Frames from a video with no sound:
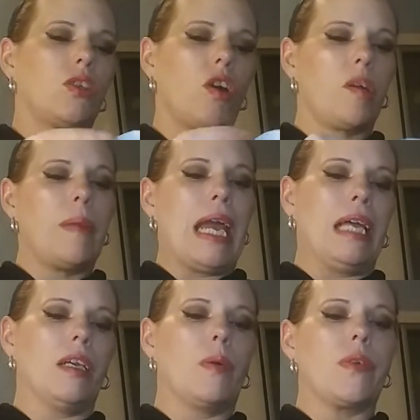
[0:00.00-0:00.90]
Tarte
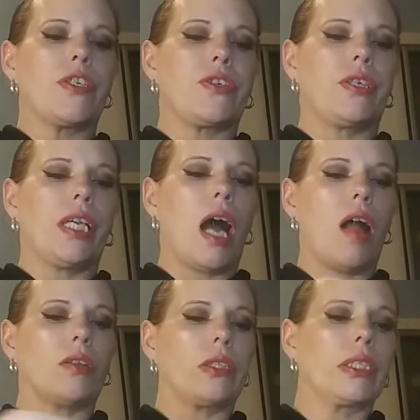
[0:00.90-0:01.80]
palette was
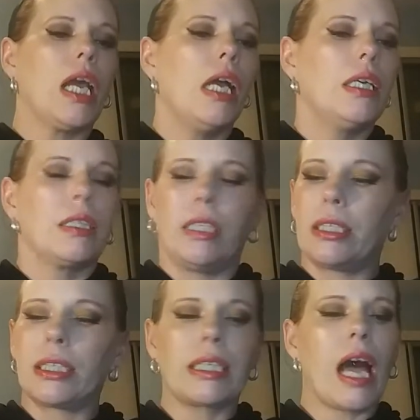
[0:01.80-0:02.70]
$30.
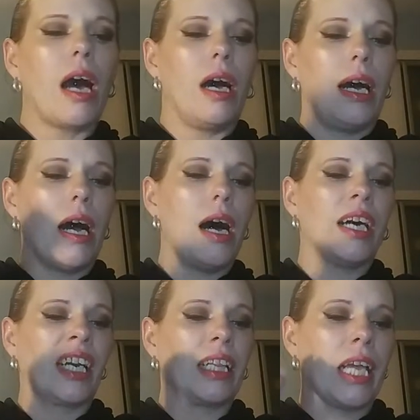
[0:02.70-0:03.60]
This is the
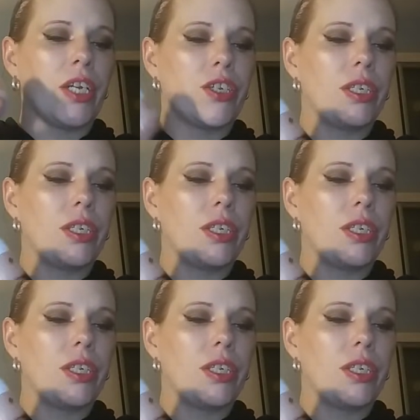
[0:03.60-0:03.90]
Honolulu